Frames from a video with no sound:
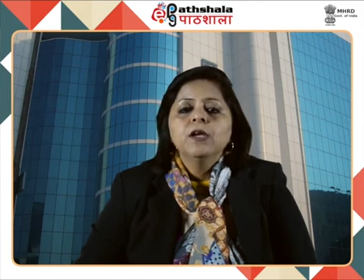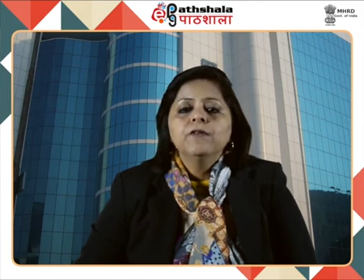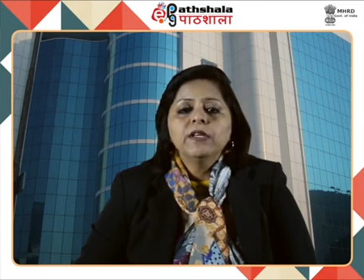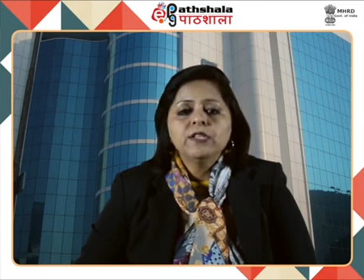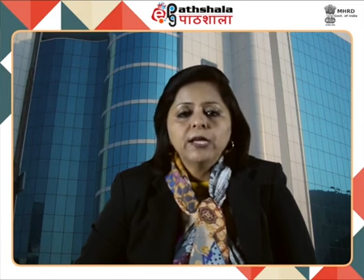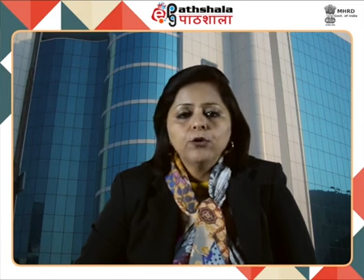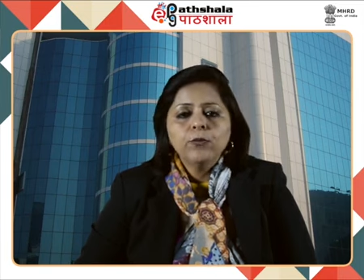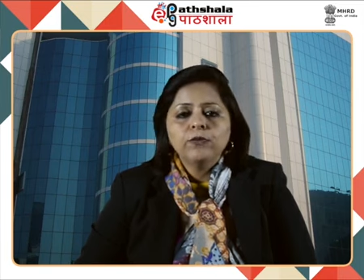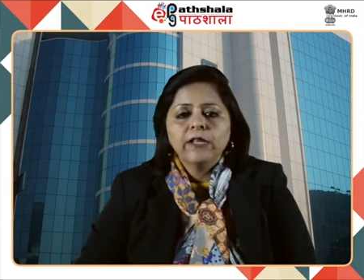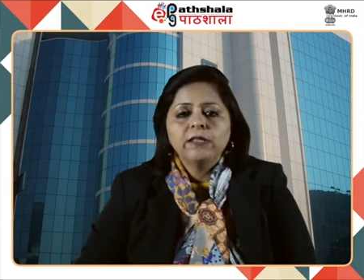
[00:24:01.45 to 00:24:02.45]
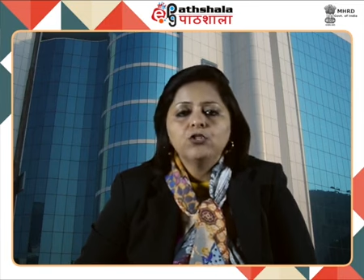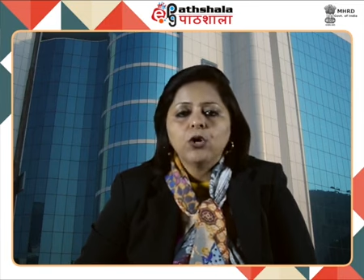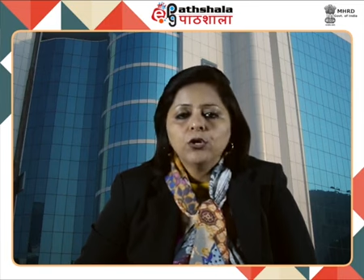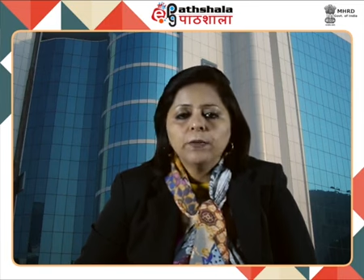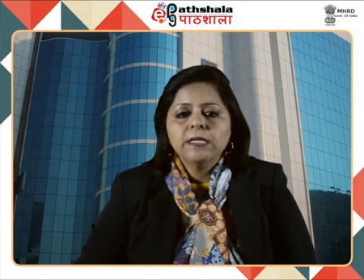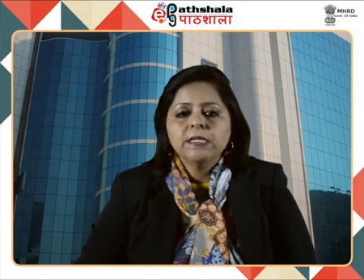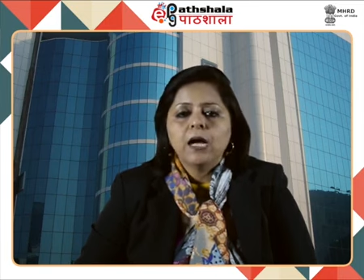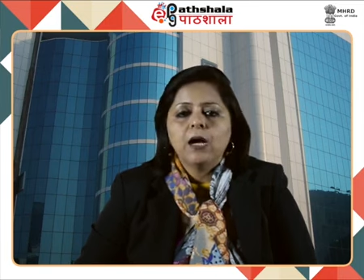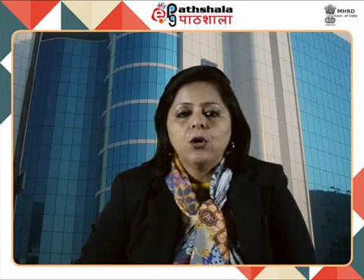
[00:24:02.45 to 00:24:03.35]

When the documents are